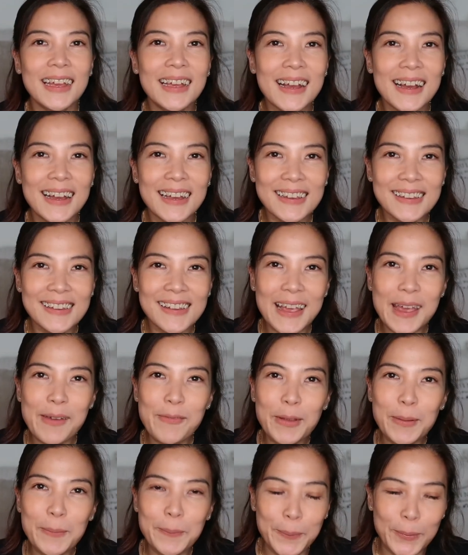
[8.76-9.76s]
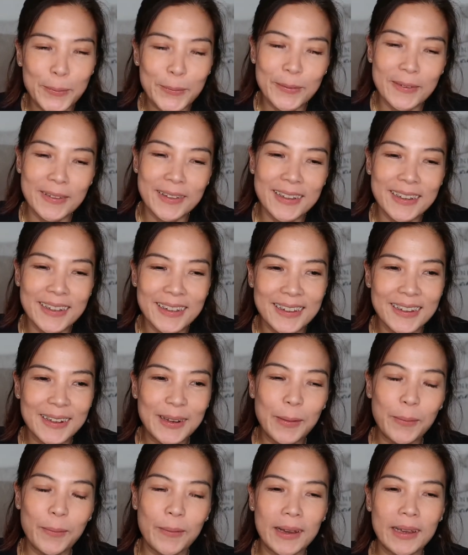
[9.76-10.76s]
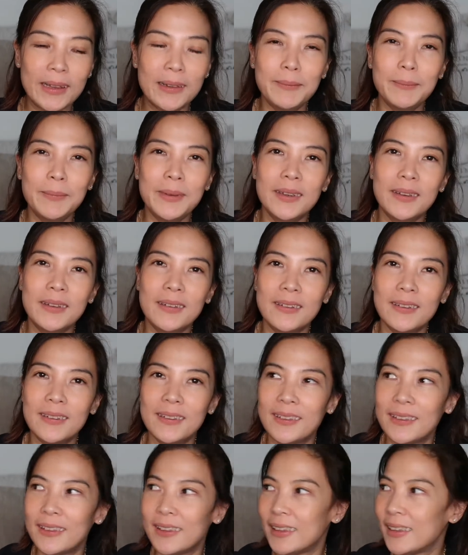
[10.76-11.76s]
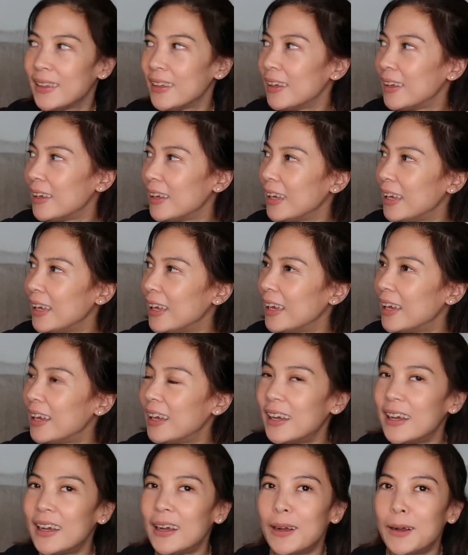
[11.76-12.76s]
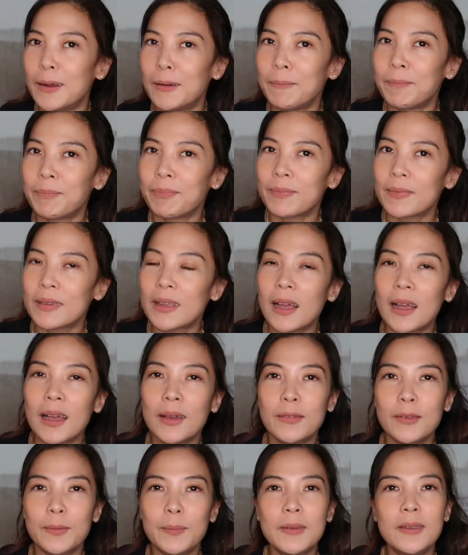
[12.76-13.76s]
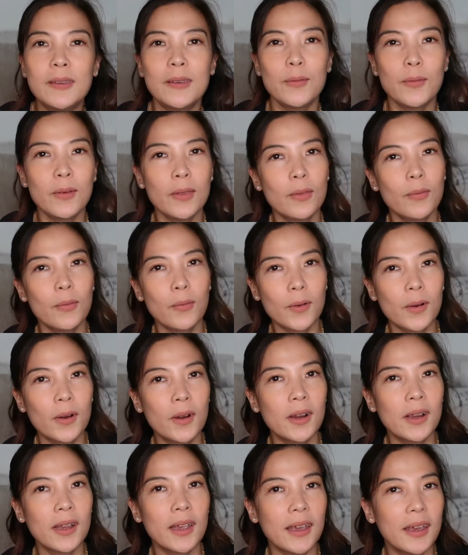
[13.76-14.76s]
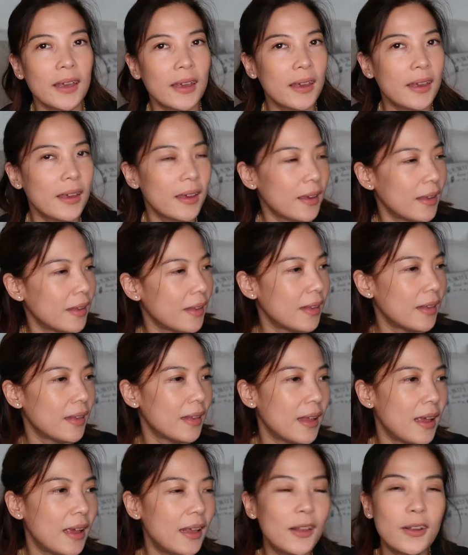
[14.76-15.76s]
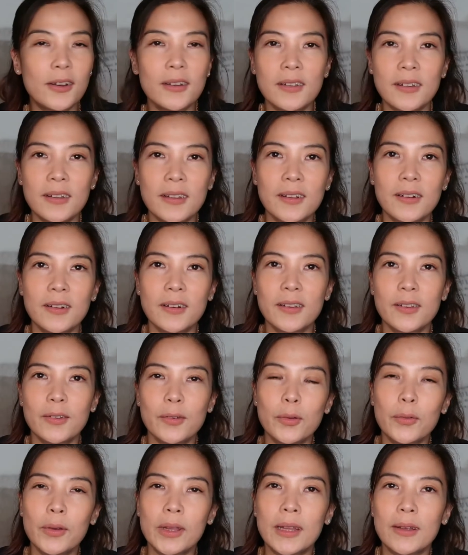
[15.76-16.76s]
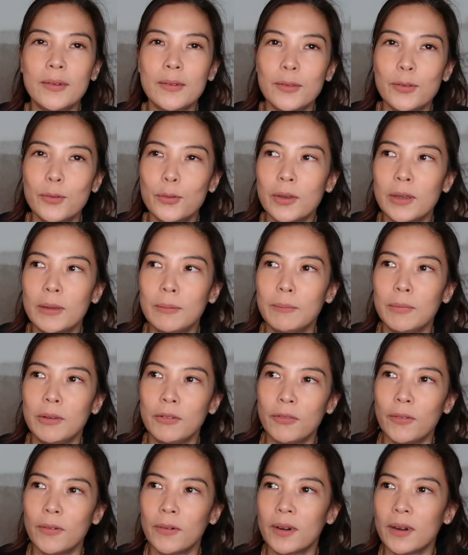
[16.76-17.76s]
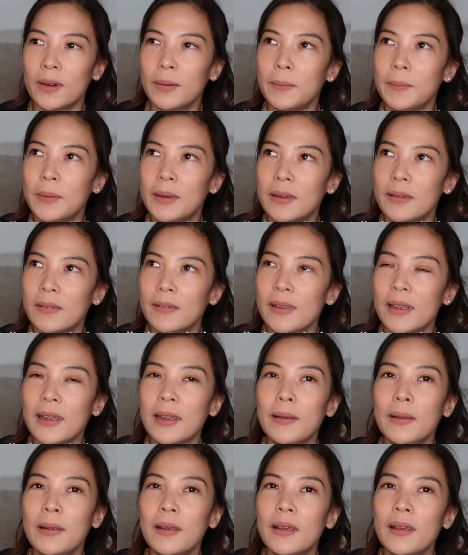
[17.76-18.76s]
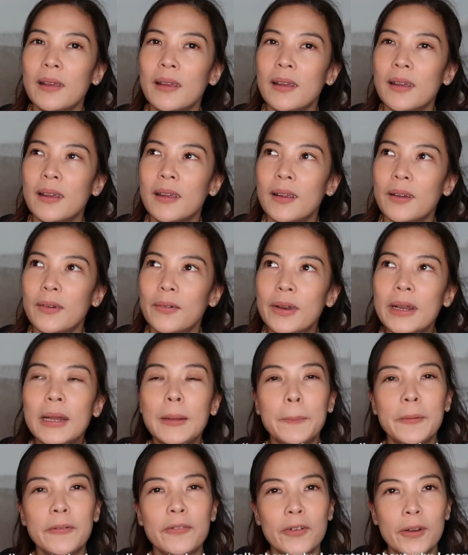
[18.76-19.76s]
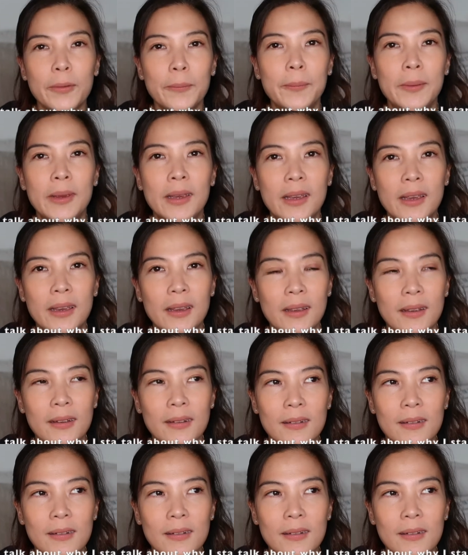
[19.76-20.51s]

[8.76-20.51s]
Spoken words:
Hi guys, I haven't posted in a while because I was busy with work and I lost interest in what I was doing before because I really prefer being